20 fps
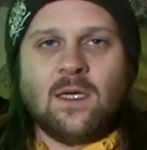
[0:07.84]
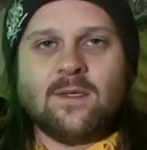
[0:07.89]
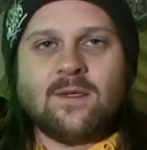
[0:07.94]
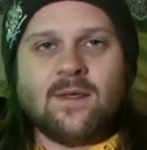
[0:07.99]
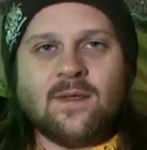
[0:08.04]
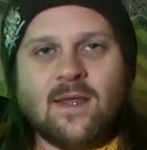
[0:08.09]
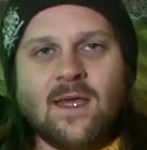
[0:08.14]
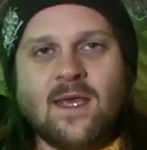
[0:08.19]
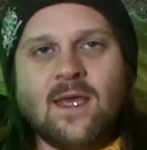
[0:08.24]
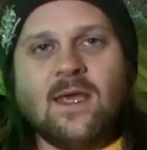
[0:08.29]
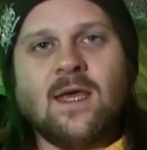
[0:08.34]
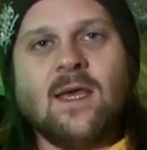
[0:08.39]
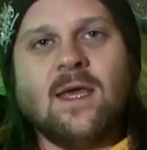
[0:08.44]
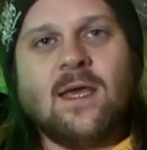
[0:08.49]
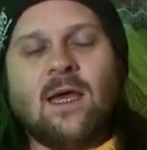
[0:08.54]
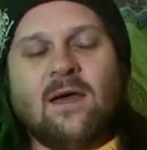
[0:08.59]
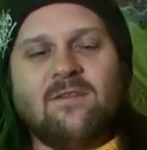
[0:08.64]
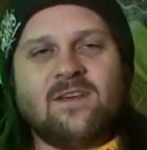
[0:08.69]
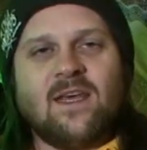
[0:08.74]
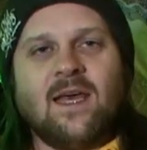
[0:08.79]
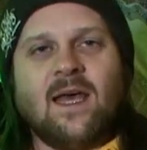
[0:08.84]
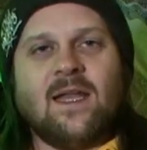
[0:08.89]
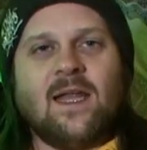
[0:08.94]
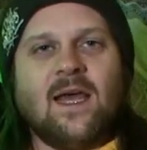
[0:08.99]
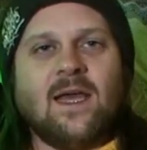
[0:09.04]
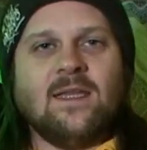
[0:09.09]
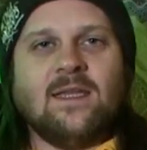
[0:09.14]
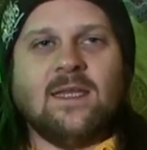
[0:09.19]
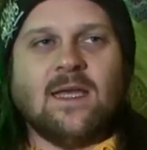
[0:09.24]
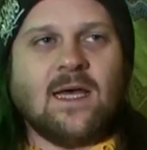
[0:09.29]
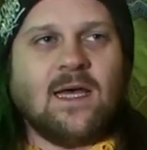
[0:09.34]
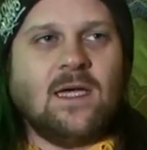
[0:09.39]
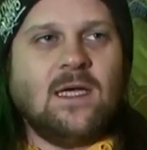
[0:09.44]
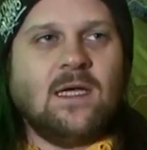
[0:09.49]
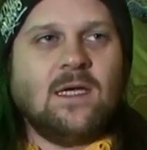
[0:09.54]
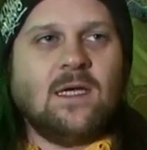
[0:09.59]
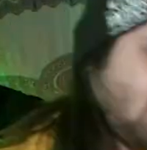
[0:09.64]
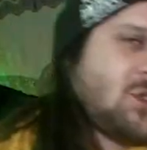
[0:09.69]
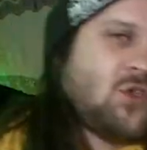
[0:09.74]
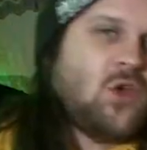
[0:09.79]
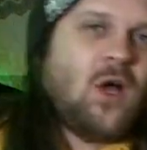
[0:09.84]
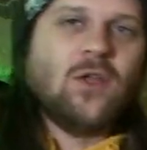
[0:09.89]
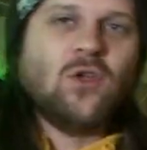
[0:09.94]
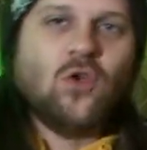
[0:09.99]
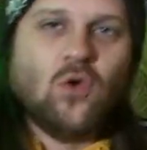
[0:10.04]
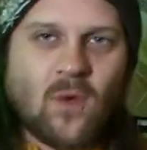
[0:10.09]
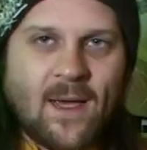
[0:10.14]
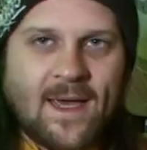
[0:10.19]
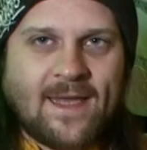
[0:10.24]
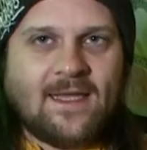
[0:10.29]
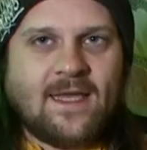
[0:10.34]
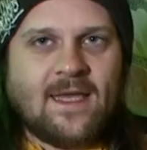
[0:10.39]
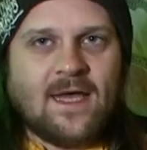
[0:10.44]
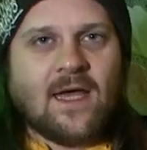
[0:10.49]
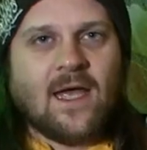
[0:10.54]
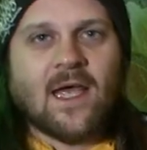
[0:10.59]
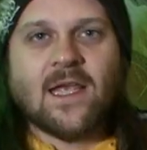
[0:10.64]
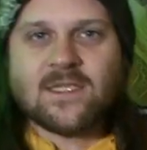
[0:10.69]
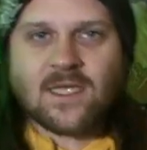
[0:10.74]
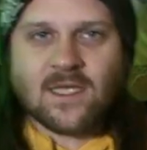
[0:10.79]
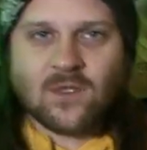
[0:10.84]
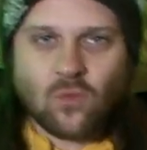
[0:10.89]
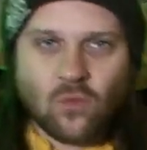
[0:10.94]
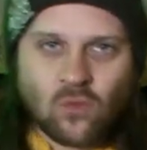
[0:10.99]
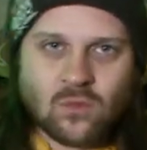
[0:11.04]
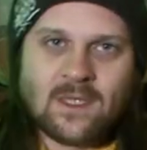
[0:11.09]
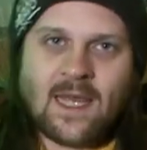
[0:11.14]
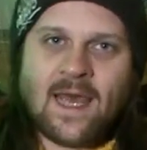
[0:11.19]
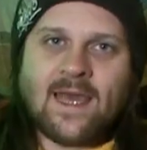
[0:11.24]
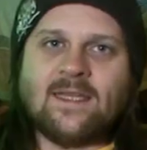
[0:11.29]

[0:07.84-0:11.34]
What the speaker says: and today I've got an idea. It's not a new idea, it's an old